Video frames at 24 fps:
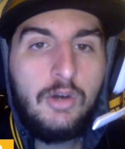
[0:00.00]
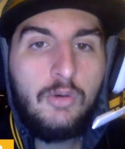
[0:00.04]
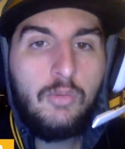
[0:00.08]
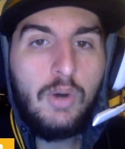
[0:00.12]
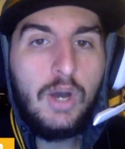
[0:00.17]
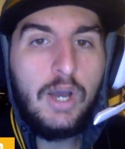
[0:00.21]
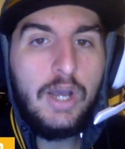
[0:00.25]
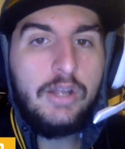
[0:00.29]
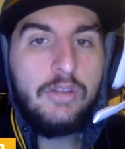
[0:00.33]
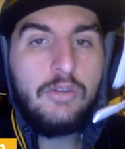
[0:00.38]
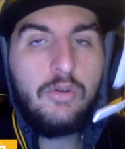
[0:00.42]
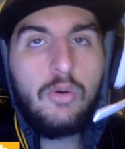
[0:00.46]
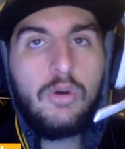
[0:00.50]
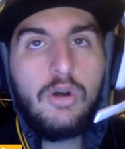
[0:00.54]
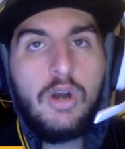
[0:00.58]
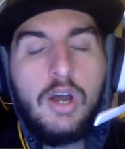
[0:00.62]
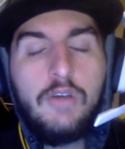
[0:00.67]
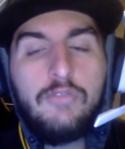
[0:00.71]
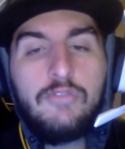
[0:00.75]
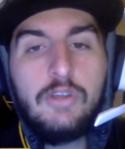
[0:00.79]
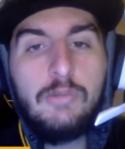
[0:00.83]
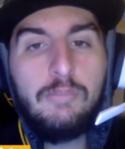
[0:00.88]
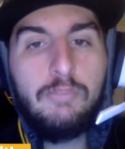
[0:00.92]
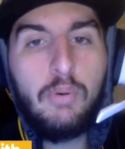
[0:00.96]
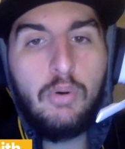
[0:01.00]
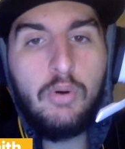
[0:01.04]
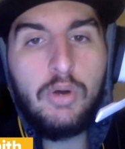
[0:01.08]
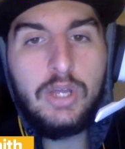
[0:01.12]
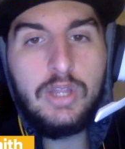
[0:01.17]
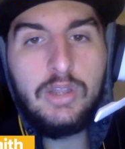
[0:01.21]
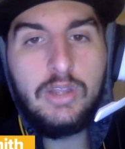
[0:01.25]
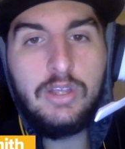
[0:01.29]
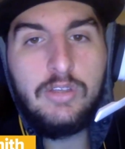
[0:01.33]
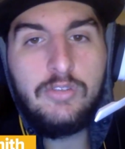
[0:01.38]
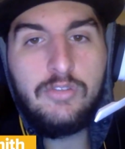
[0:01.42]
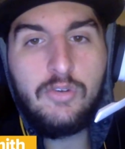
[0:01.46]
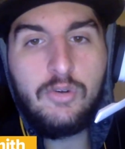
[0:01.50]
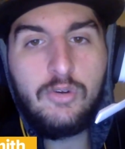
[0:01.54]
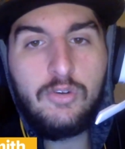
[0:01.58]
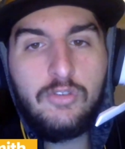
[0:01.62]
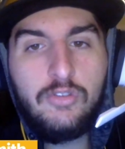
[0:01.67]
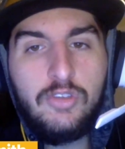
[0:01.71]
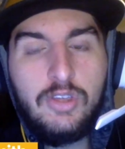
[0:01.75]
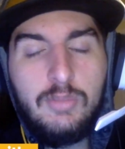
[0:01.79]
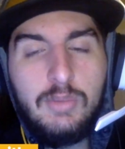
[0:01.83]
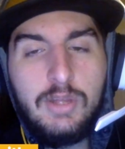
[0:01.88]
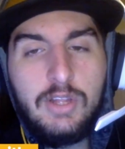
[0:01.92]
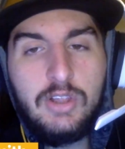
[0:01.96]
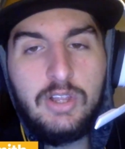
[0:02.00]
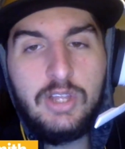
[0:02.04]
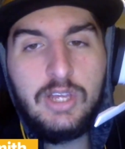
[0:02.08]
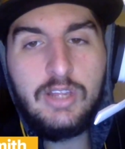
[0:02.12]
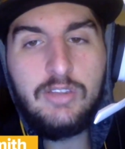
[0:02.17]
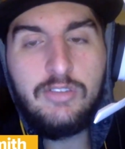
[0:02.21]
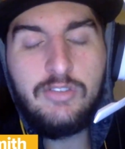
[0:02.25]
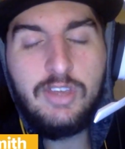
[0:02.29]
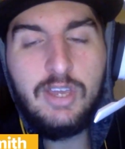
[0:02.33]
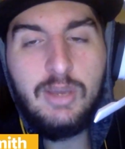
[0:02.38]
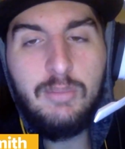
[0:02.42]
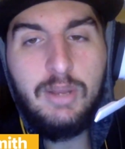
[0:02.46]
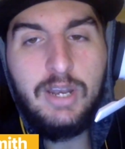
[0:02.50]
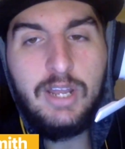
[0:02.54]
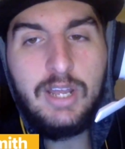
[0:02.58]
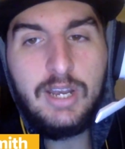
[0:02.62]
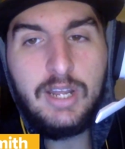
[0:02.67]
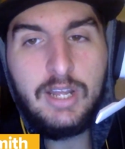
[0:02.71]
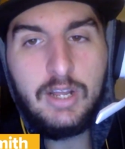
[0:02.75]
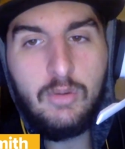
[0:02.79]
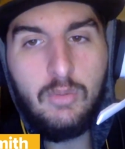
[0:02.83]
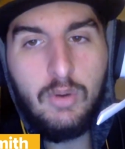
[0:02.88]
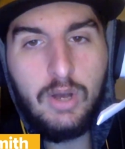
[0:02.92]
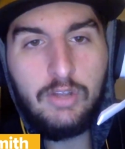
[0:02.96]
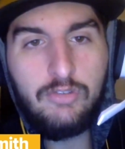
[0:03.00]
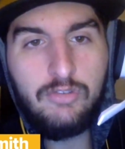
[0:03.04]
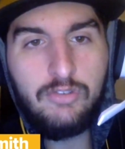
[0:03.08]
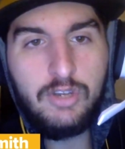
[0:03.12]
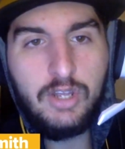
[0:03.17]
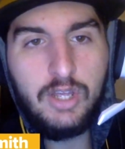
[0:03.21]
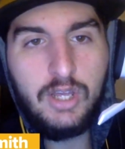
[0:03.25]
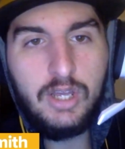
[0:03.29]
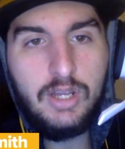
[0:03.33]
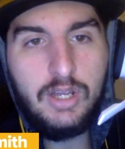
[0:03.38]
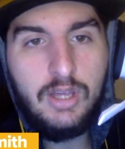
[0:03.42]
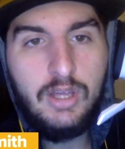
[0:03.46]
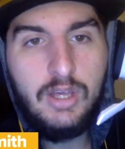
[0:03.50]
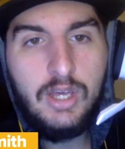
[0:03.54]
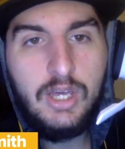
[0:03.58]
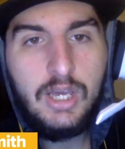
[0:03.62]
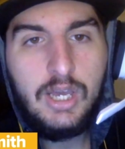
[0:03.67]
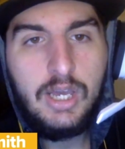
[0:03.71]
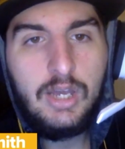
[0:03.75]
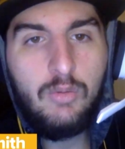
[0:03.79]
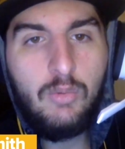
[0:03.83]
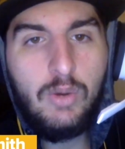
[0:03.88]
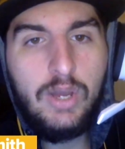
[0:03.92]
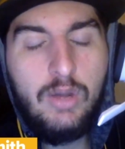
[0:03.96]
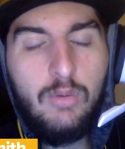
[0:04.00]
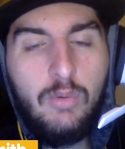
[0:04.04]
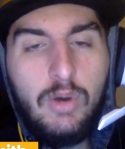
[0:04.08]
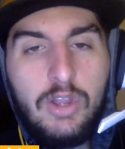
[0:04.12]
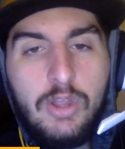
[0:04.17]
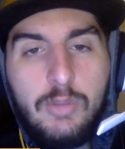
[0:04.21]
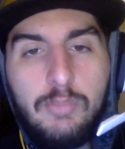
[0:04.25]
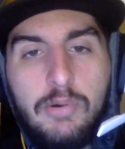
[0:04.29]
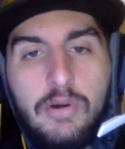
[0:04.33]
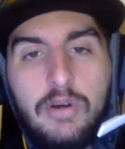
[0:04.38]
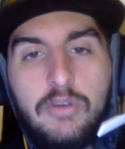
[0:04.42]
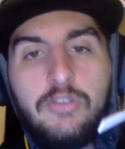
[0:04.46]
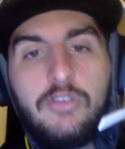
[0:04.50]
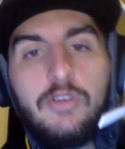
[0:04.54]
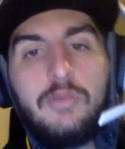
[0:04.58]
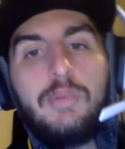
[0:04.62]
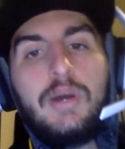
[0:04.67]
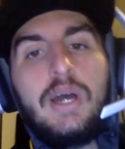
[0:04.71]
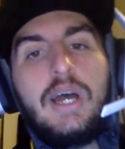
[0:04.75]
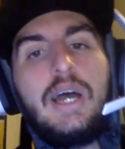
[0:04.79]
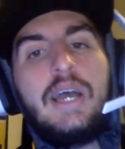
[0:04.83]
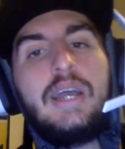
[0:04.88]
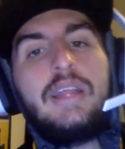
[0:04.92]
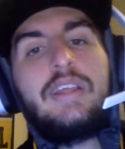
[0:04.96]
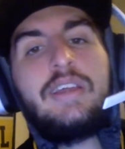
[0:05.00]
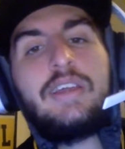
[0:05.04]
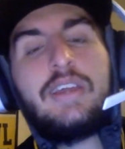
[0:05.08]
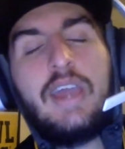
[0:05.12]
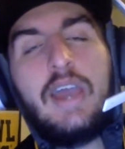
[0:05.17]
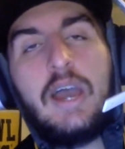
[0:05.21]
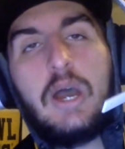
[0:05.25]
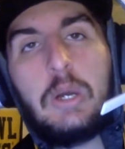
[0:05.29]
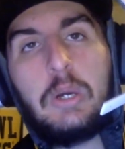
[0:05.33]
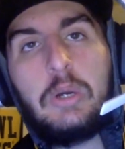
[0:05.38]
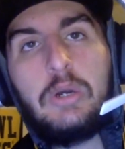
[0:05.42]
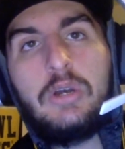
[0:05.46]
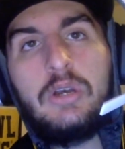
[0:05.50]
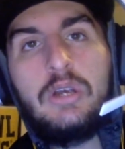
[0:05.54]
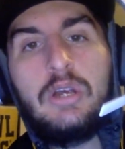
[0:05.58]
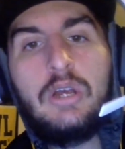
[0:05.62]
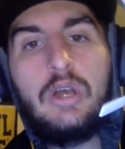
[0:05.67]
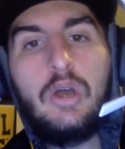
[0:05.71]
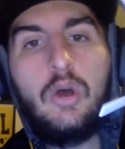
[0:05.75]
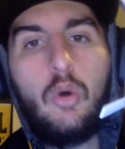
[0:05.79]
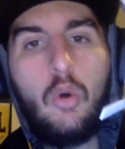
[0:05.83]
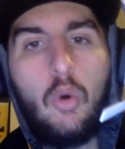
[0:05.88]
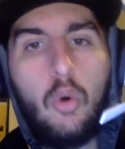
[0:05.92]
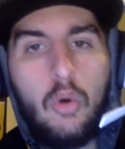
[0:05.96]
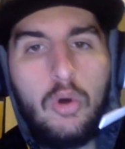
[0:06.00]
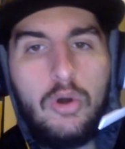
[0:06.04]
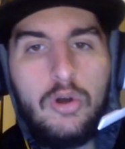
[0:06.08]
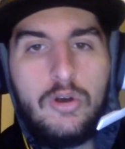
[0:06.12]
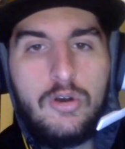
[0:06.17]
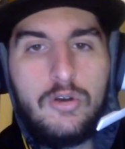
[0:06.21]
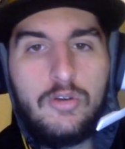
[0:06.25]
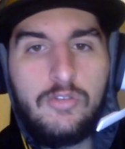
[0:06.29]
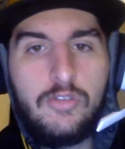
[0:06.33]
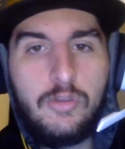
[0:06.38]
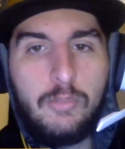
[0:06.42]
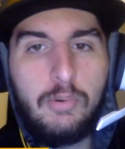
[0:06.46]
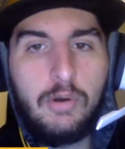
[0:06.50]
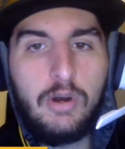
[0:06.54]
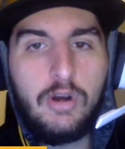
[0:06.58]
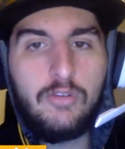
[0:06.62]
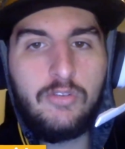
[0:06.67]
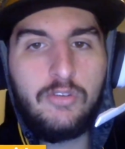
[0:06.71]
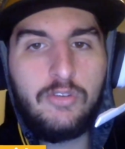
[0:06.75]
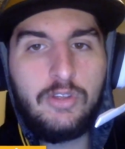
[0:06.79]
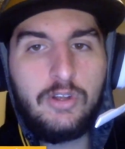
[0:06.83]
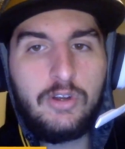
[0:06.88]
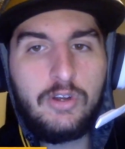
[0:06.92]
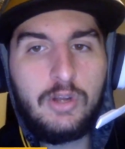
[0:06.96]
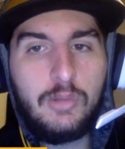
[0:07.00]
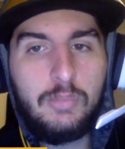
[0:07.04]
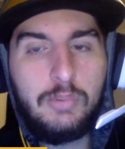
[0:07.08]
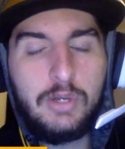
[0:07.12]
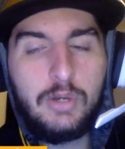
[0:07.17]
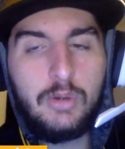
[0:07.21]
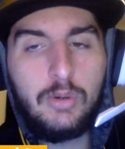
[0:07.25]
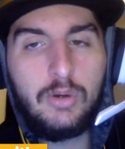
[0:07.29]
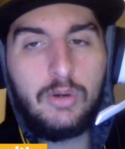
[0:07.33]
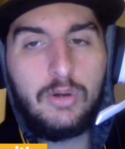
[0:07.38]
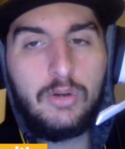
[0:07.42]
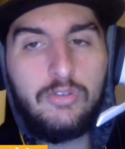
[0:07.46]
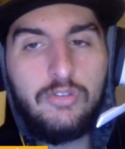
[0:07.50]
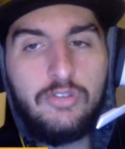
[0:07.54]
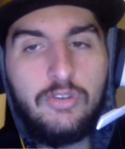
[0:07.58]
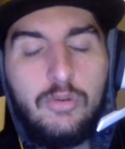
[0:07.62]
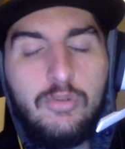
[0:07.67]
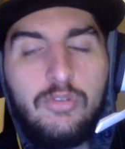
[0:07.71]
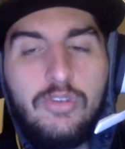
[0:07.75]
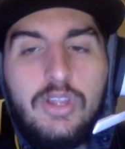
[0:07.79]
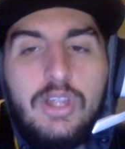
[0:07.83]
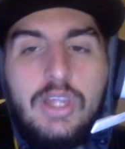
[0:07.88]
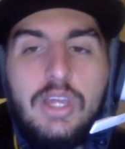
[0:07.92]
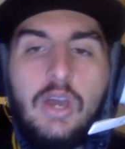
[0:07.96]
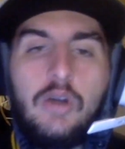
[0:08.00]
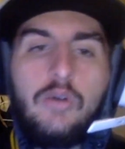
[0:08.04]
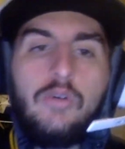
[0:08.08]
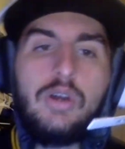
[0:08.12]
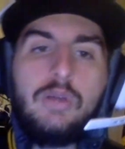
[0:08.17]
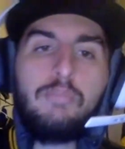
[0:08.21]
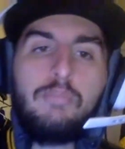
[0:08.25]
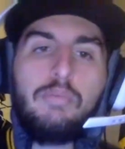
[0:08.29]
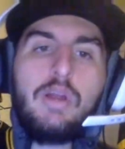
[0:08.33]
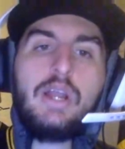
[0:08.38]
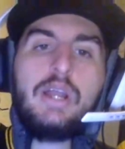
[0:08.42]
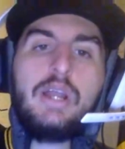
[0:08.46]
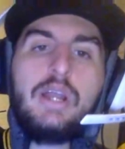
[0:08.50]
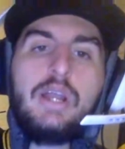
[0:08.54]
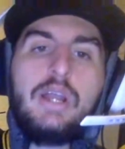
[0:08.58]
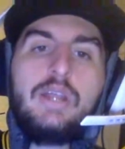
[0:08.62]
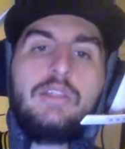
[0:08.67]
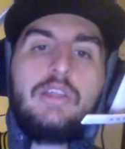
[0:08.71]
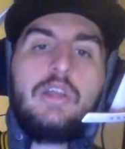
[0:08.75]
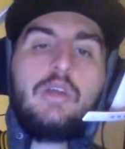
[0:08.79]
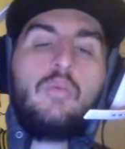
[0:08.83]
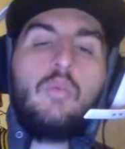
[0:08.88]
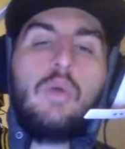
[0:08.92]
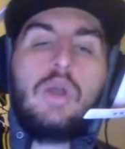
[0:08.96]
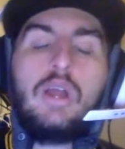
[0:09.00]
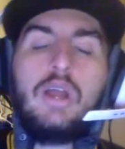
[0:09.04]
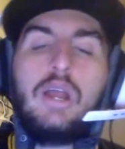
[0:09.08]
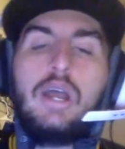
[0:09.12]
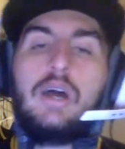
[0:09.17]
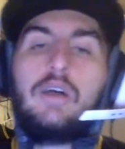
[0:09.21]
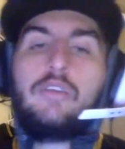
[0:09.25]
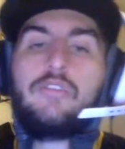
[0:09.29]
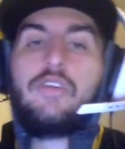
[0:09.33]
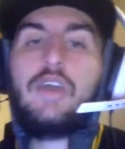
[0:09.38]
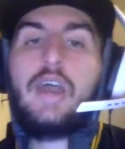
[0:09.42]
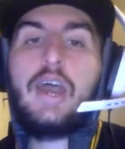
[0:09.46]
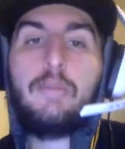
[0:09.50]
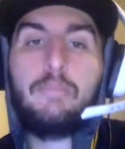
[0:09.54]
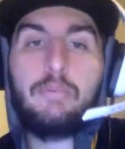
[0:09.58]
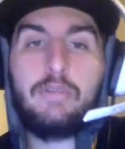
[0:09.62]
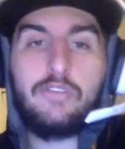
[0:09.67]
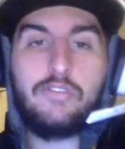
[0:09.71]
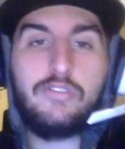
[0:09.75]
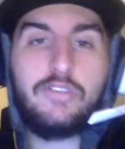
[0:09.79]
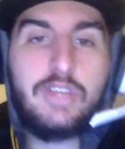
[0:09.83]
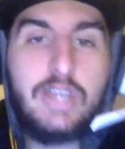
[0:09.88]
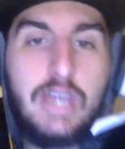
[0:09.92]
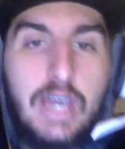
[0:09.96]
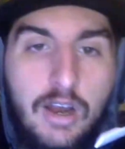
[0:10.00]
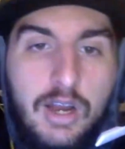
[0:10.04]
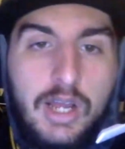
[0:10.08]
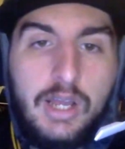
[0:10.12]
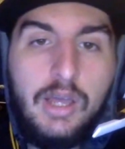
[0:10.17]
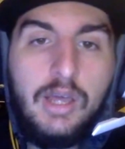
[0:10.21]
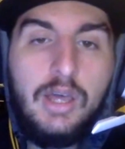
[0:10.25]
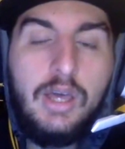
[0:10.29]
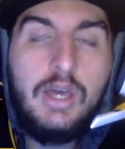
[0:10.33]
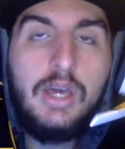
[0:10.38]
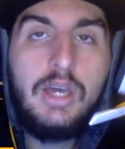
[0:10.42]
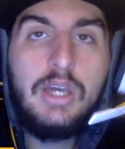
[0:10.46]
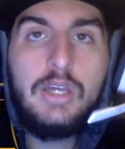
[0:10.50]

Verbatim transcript: Why endure often pointless or seemingly intimidating questioning and wait while the person behind the counter orders the parts on their computer, choosing the only brand their warehouse happens to carry?